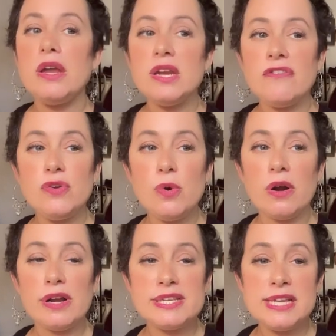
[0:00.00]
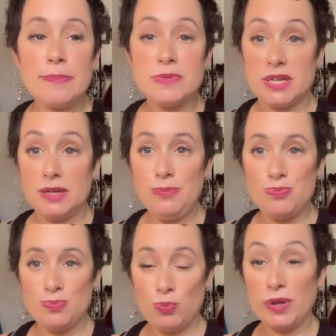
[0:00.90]
And if you are
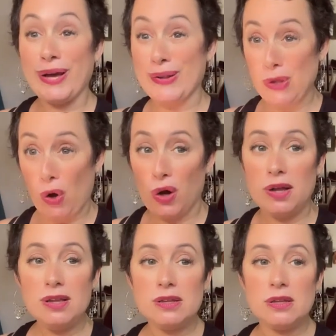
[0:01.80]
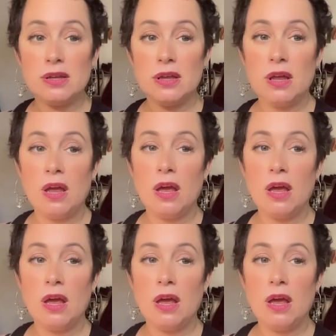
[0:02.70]
accepted, we'll get on the call